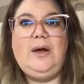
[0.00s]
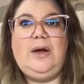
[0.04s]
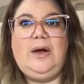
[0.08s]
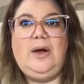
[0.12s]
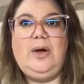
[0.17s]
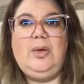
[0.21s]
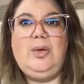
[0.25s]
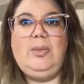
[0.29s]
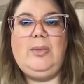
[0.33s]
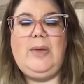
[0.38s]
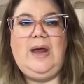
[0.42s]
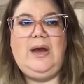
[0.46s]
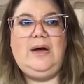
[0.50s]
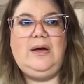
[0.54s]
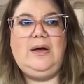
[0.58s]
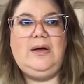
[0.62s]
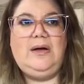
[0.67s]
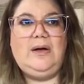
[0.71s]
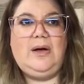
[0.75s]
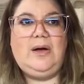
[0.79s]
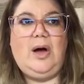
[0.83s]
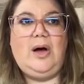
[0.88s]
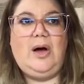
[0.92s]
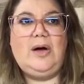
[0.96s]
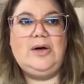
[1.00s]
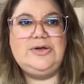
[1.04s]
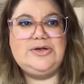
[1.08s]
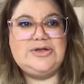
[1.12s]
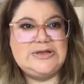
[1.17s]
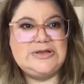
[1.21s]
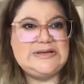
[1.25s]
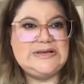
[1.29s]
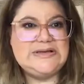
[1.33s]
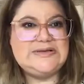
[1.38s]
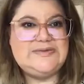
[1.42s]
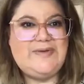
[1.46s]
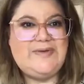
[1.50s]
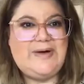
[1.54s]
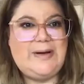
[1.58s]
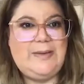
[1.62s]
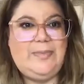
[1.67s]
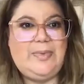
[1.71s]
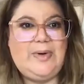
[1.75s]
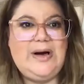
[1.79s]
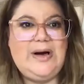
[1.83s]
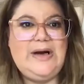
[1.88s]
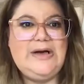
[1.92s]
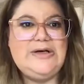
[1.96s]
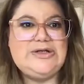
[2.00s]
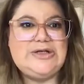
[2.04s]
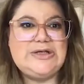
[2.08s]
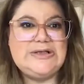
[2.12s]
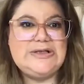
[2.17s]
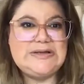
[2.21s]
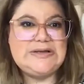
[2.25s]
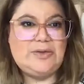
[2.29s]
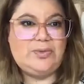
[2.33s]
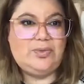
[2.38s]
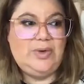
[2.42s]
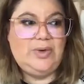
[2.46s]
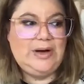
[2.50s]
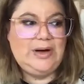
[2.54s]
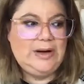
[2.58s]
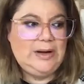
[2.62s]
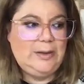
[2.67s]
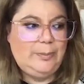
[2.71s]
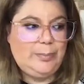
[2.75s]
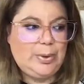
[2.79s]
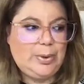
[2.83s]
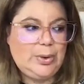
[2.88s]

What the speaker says: human consciousness vibrations that really